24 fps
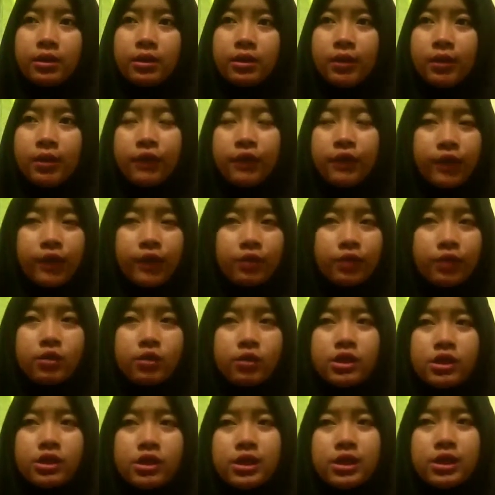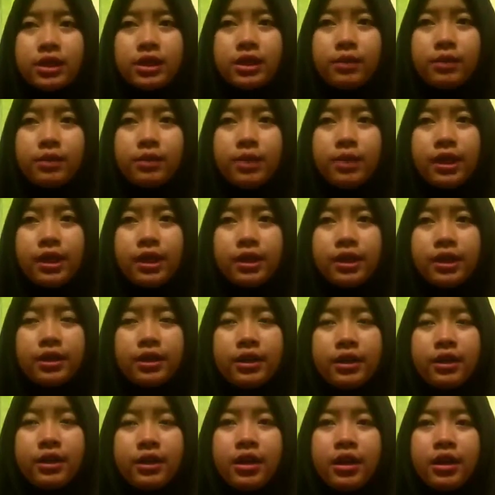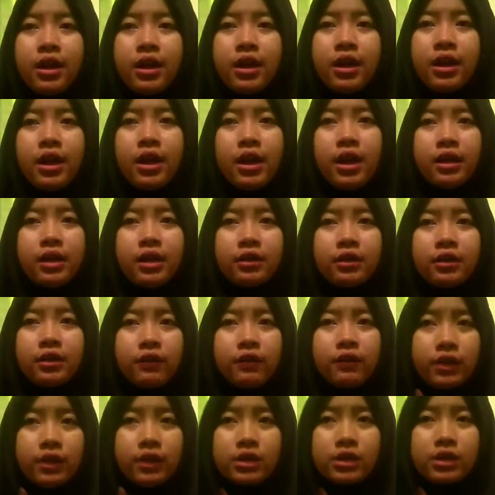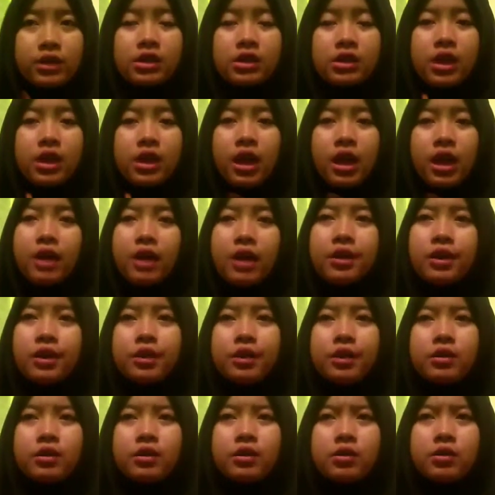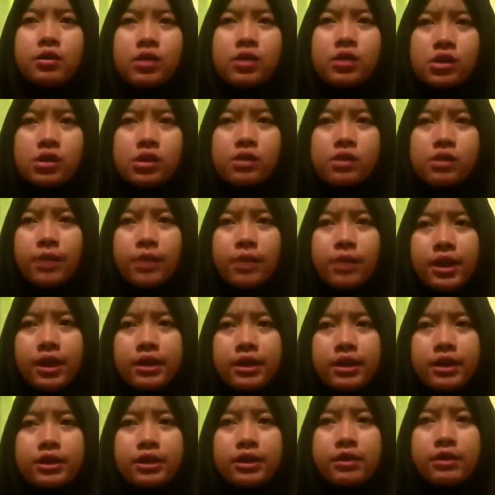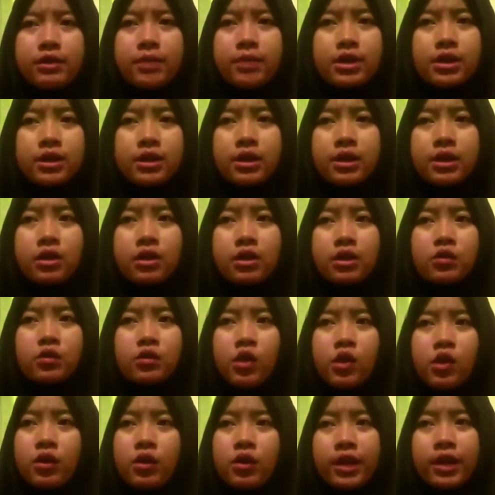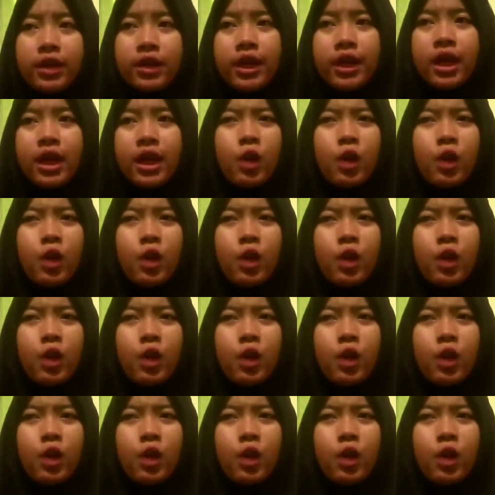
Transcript: My friend was sitting behind. At first, I was riding the bicycle slowly,